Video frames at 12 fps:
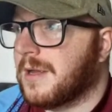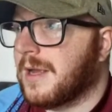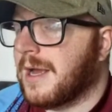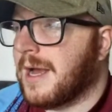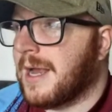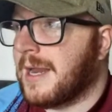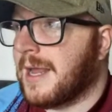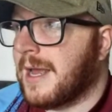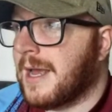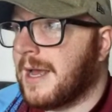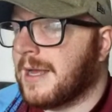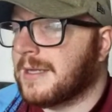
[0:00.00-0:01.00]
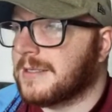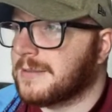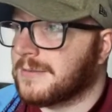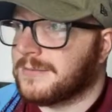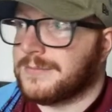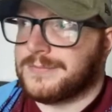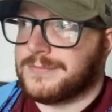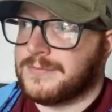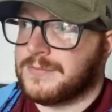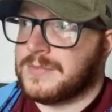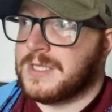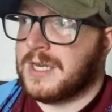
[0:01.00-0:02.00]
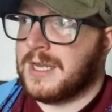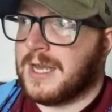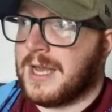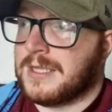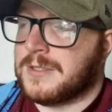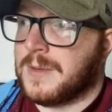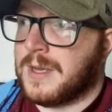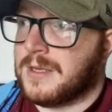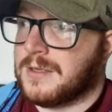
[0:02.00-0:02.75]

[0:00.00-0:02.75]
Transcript: and didn't get to it.